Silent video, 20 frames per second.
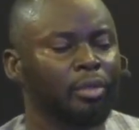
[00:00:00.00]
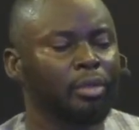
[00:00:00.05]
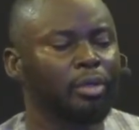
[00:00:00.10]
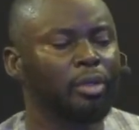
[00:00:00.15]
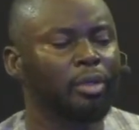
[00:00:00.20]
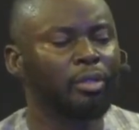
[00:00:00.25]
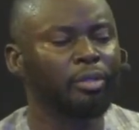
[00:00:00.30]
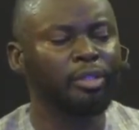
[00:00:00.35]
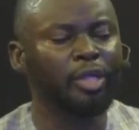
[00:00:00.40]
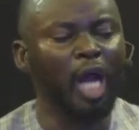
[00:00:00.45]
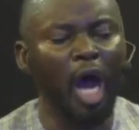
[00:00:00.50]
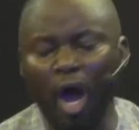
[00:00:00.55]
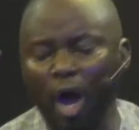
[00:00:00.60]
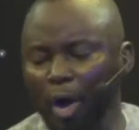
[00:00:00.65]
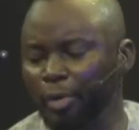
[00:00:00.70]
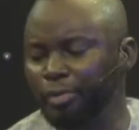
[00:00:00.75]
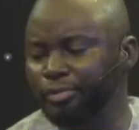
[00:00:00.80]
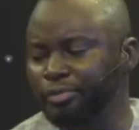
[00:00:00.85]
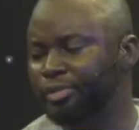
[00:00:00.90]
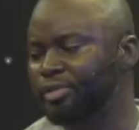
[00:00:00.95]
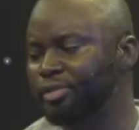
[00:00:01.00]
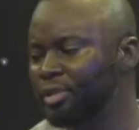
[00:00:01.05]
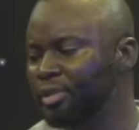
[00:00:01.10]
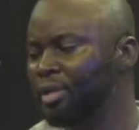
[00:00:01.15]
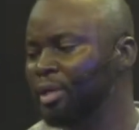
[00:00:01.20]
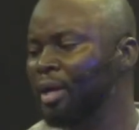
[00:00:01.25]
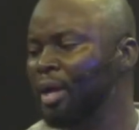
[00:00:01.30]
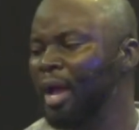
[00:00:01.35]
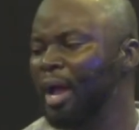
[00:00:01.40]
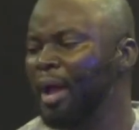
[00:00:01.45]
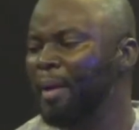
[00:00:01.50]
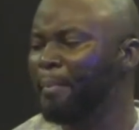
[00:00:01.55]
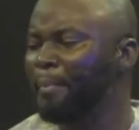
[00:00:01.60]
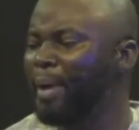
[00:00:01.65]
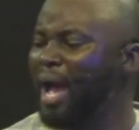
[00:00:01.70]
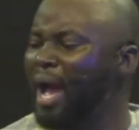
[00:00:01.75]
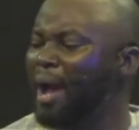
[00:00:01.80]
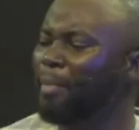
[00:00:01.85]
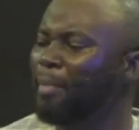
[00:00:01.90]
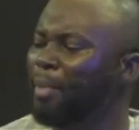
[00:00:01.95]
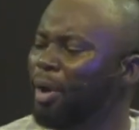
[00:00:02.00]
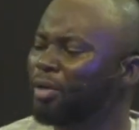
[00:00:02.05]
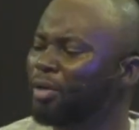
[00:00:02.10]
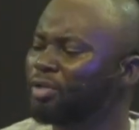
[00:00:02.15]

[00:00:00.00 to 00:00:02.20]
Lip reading: Don't be among